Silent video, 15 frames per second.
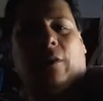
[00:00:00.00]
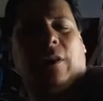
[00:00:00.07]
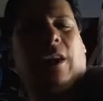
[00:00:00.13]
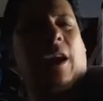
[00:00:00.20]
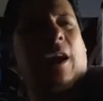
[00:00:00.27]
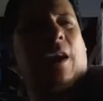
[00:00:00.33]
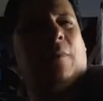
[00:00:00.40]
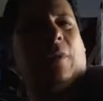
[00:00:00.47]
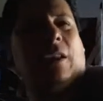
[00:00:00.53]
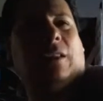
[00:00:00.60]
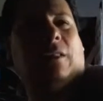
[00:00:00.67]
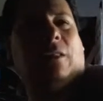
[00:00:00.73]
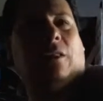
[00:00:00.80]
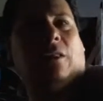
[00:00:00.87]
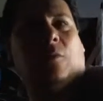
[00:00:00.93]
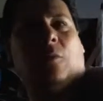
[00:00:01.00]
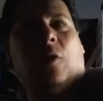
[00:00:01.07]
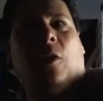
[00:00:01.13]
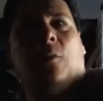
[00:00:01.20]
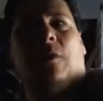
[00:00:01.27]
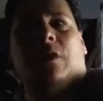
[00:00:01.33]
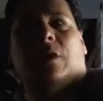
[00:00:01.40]
ago. Yeah, but the
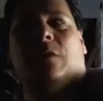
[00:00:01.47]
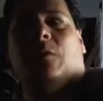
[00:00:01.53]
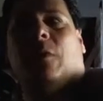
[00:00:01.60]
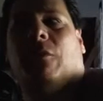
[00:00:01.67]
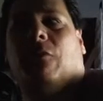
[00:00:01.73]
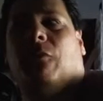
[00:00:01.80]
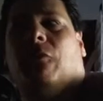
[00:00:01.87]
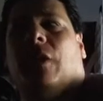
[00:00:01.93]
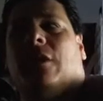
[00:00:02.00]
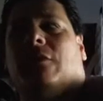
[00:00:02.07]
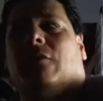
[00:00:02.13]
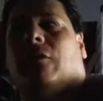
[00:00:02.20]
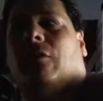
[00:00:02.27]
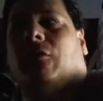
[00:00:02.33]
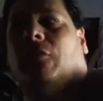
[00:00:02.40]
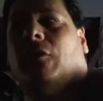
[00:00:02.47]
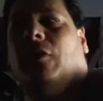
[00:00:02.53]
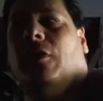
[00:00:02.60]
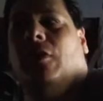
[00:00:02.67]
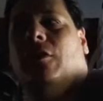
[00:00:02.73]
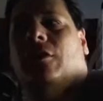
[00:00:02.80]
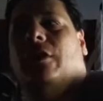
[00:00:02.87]
problem is it's been festering for
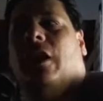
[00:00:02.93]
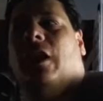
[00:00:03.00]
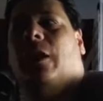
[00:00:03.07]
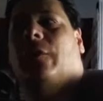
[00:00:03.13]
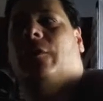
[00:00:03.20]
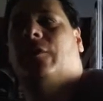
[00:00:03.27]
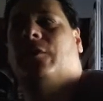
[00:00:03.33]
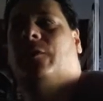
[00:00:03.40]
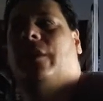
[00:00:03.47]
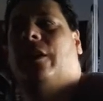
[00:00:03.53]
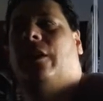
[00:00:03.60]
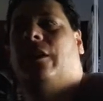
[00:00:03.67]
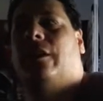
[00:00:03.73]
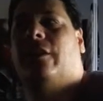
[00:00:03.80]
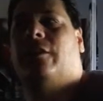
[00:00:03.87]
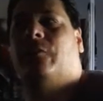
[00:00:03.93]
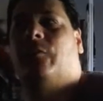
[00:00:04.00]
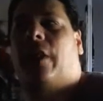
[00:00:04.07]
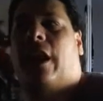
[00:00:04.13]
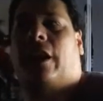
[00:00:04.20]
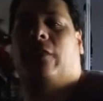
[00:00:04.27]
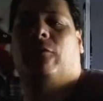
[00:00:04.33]
a long time, and there's been a lot of this
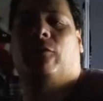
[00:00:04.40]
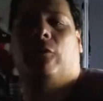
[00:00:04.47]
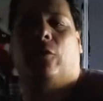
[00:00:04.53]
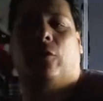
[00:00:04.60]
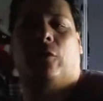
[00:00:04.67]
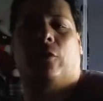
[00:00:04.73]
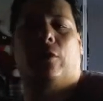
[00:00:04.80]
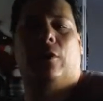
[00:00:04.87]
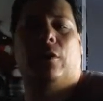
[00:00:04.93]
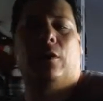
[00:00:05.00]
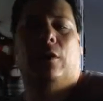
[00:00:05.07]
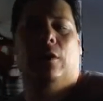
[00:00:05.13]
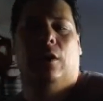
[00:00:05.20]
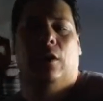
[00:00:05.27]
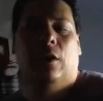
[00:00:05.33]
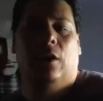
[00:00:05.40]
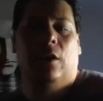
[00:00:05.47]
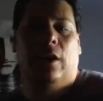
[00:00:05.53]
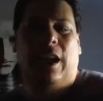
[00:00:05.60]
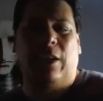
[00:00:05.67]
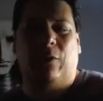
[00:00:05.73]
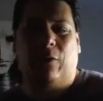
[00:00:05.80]
back and forth, and
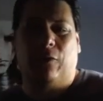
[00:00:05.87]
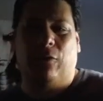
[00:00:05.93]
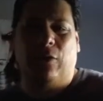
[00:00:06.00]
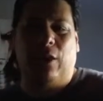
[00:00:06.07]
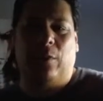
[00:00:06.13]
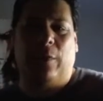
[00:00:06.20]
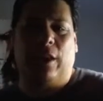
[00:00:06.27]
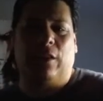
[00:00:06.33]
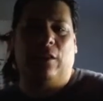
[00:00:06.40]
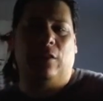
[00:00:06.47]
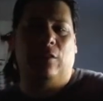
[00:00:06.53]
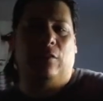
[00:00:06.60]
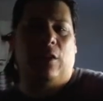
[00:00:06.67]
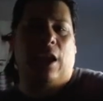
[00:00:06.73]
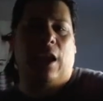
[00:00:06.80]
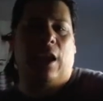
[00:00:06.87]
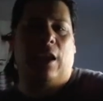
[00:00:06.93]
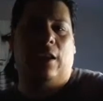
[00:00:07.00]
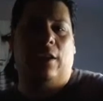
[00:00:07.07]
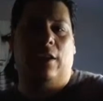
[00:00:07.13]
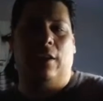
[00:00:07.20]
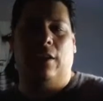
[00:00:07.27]
how do we feel about the new
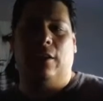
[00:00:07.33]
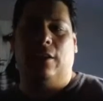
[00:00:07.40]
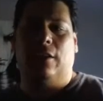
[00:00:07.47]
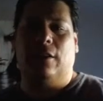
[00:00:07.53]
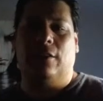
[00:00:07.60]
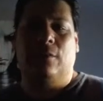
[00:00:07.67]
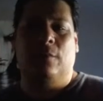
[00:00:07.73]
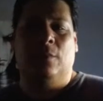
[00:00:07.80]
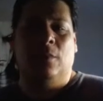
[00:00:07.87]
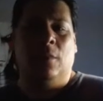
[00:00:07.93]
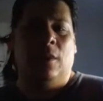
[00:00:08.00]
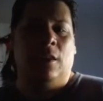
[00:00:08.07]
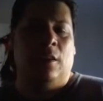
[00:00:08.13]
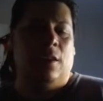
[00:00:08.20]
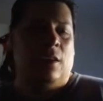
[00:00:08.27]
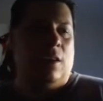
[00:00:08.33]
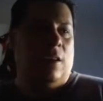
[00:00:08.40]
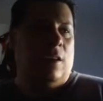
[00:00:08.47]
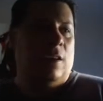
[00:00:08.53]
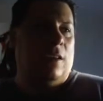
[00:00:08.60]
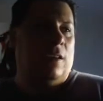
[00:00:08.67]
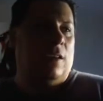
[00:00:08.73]
canon, and
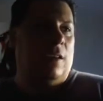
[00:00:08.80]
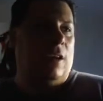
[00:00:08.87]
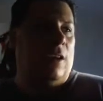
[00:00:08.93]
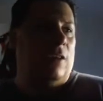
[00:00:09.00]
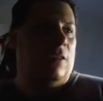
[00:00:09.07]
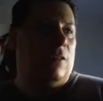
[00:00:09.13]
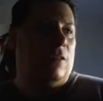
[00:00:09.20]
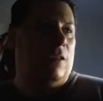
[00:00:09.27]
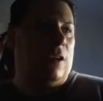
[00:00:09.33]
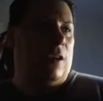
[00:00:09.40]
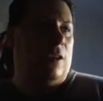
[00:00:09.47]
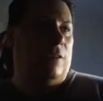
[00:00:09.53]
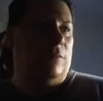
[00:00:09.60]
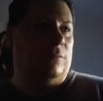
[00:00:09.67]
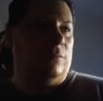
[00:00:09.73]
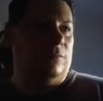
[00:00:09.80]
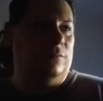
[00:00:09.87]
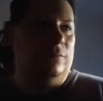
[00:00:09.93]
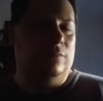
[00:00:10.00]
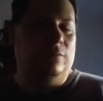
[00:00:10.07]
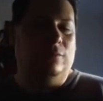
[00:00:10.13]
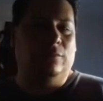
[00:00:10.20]
you know,
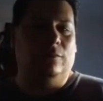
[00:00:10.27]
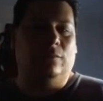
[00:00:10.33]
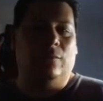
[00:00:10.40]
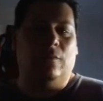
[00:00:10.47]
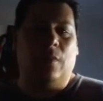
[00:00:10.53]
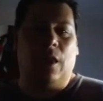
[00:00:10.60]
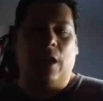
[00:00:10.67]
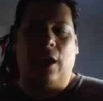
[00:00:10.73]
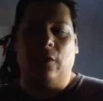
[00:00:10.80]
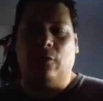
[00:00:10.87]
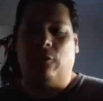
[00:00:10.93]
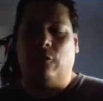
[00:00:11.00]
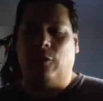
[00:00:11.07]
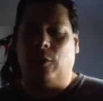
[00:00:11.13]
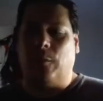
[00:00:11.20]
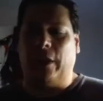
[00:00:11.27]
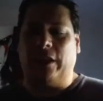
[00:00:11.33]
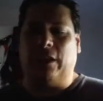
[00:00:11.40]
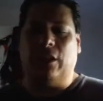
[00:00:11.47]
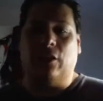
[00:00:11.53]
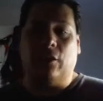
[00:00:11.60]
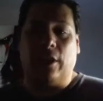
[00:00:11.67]
how do we feel
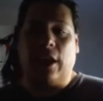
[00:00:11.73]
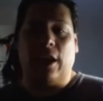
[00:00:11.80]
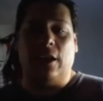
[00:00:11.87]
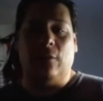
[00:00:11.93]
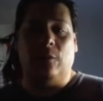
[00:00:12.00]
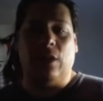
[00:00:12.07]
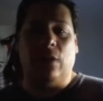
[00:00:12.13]
about the other canon